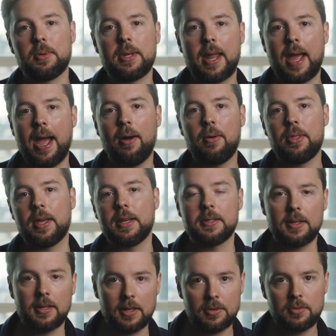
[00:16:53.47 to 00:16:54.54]
But now, thanks
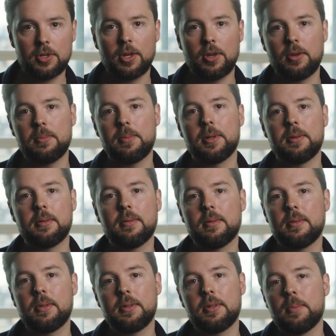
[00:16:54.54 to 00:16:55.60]
to YouTube and
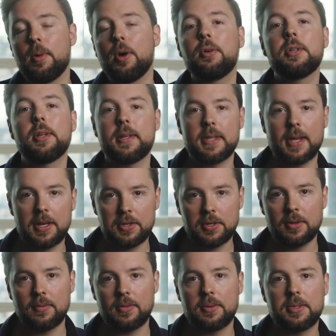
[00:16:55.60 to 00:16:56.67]
the
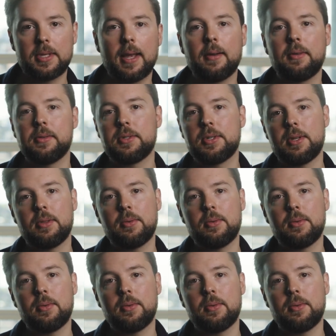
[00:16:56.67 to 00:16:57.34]
democratization of the technology,